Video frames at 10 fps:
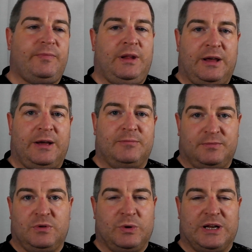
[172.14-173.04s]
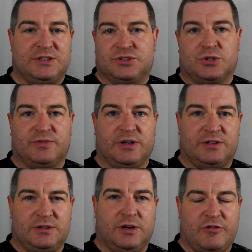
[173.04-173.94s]
um, when I discover
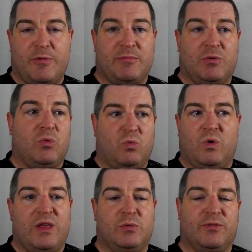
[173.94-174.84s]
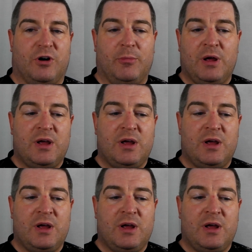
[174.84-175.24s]
and remember where they were from.